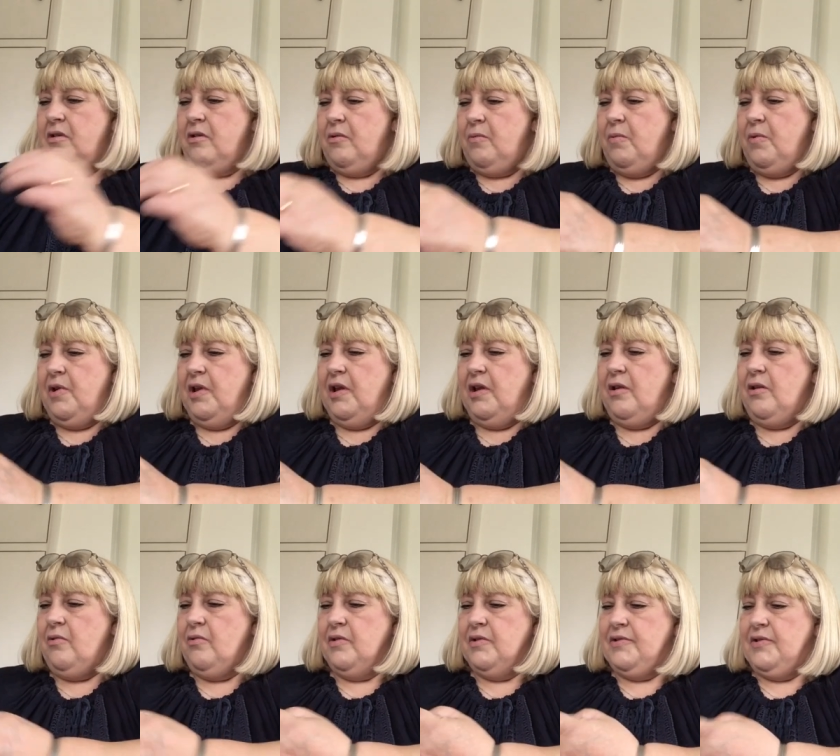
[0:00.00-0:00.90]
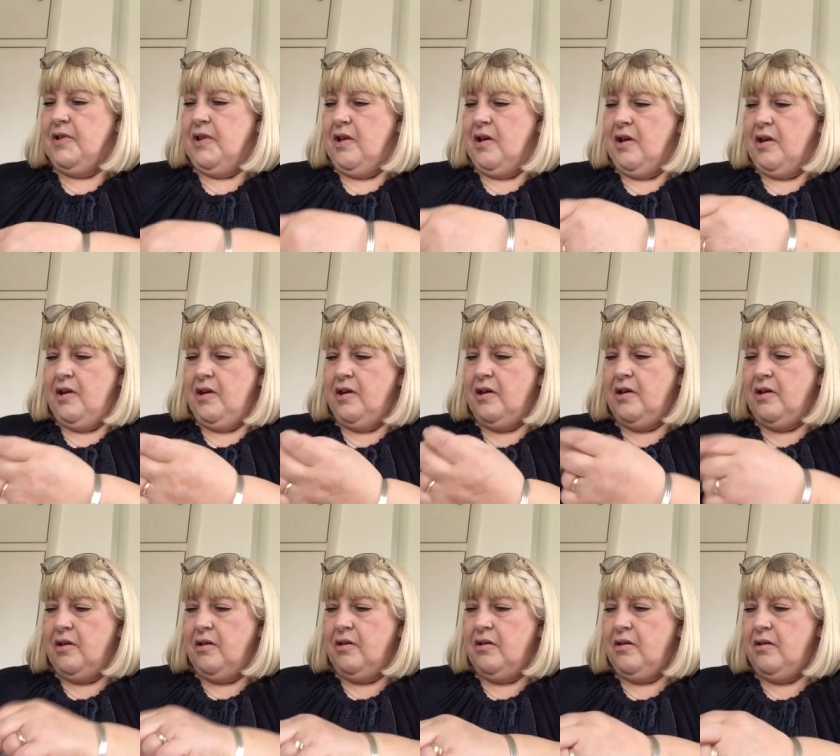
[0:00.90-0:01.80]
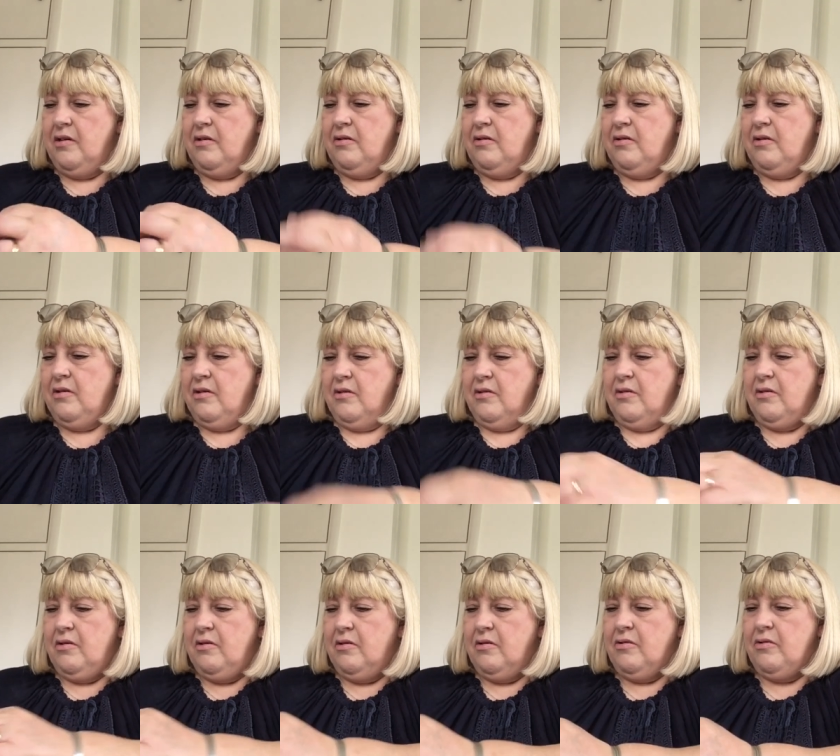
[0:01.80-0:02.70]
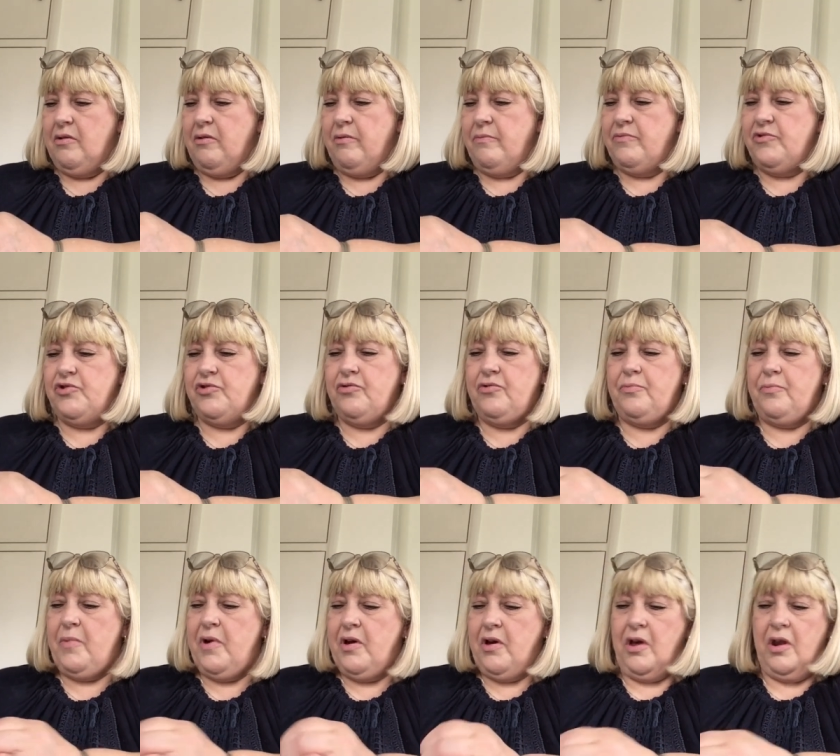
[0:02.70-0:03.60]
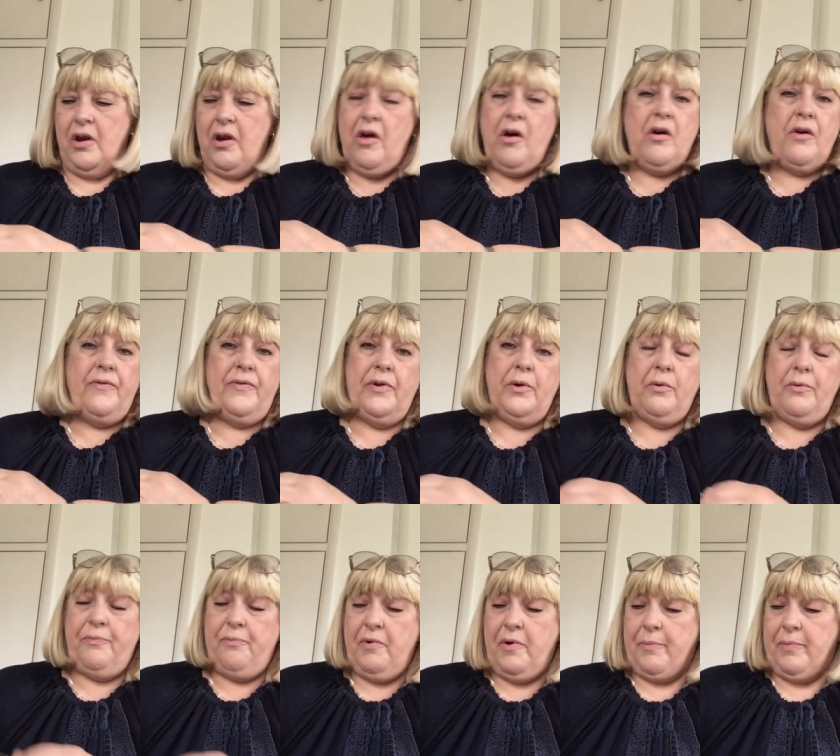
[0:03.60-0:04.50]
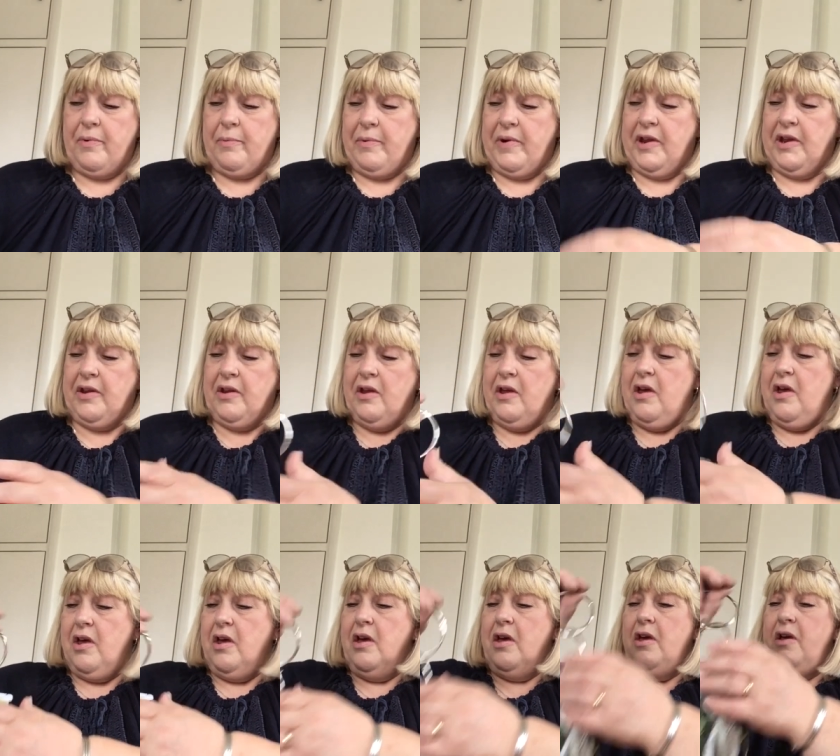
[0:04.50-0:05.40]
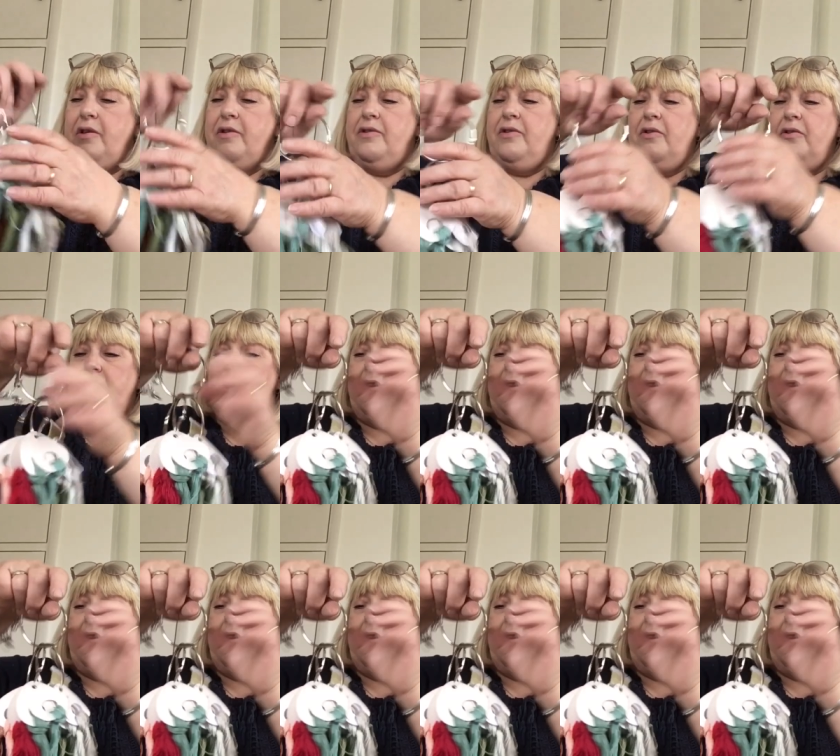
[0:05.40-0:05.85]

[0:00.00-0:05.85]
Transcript: what it looks like. Although I'm sure a lot of you have probably done